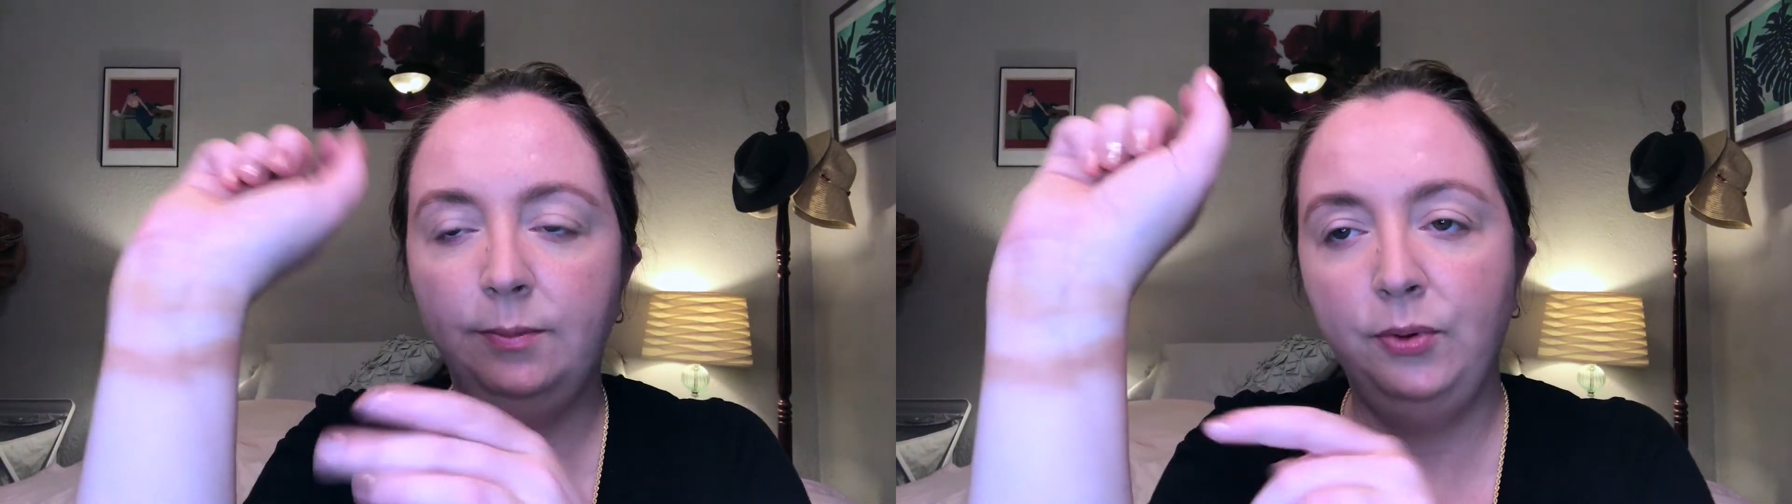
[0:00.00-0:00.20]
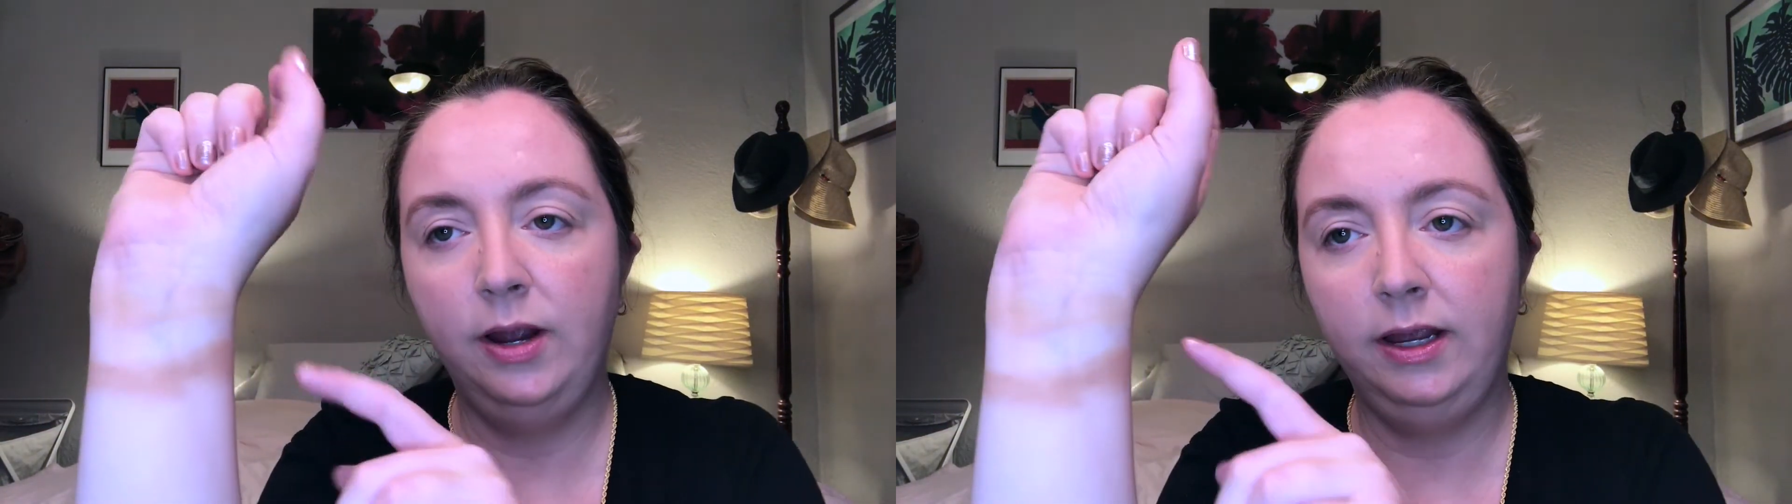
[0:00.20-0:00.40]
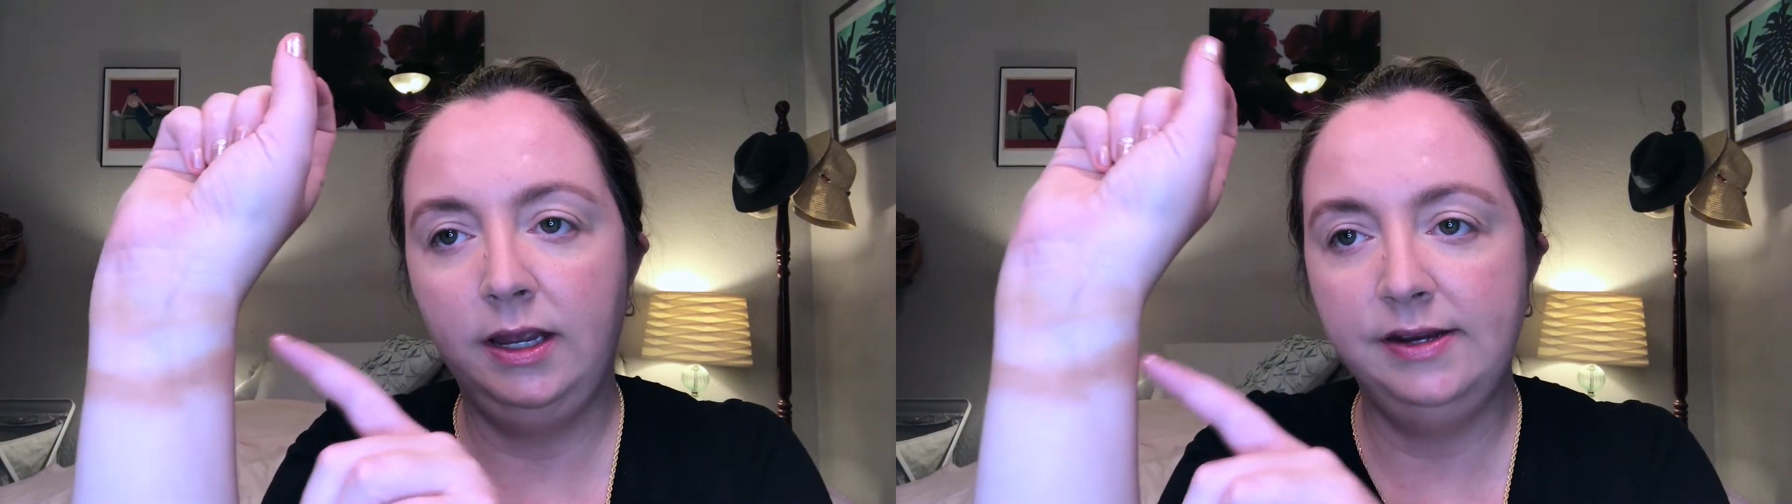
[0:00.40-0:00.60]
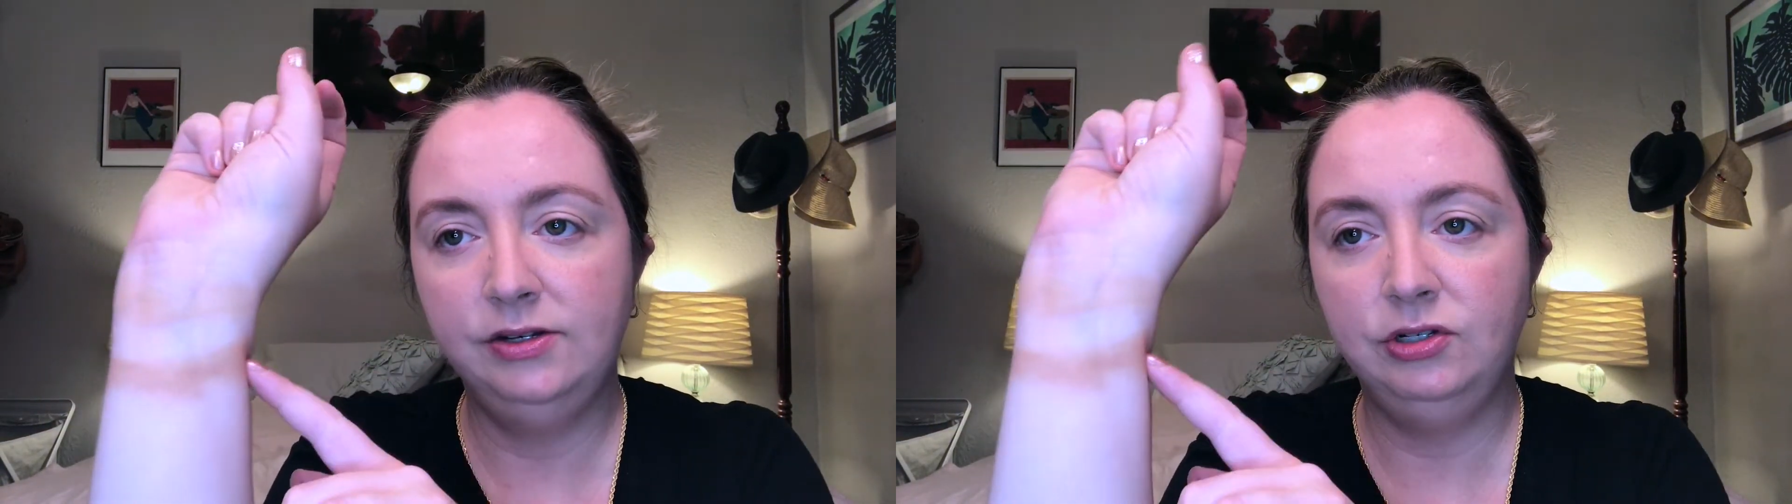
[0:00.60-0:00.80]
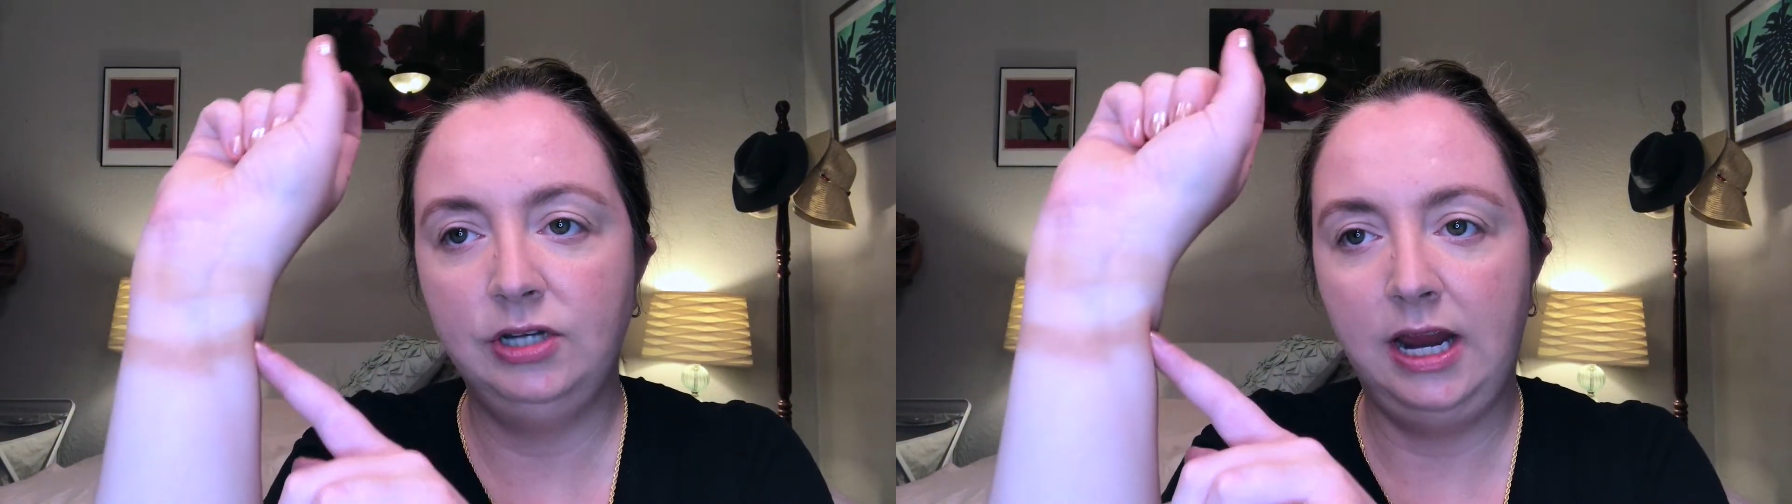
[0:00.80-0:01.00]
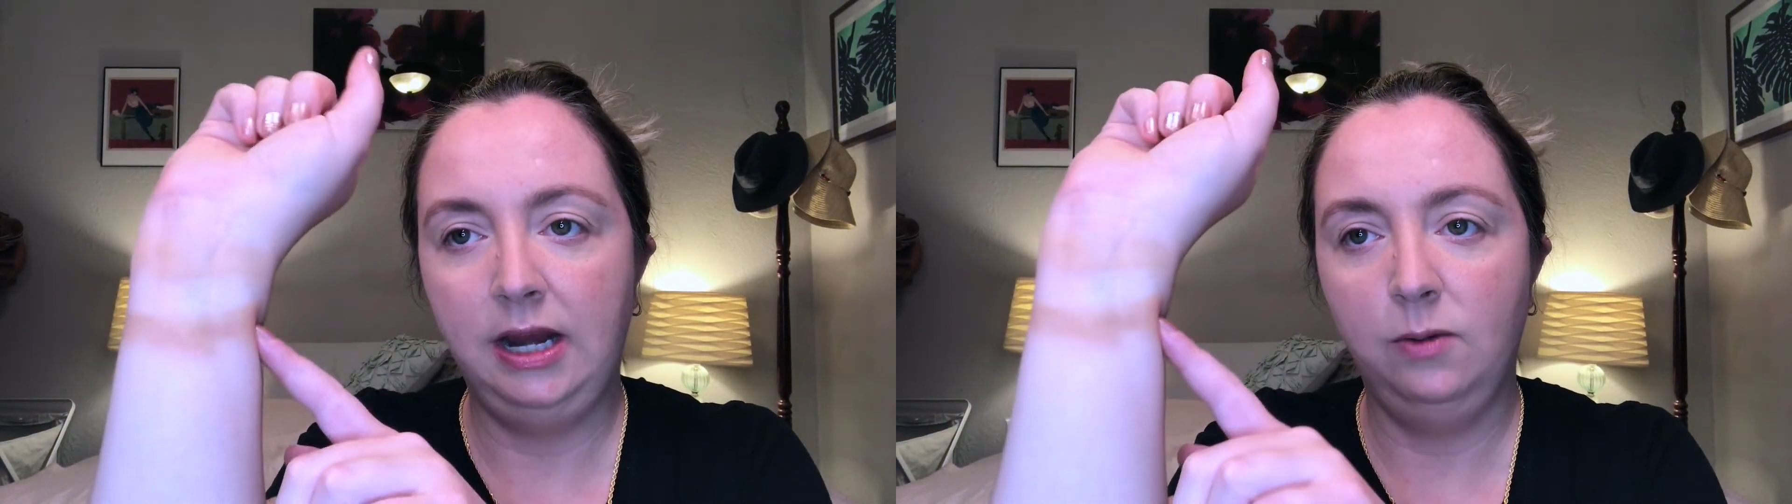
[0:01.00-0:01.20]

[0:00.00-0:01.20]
Brick in shade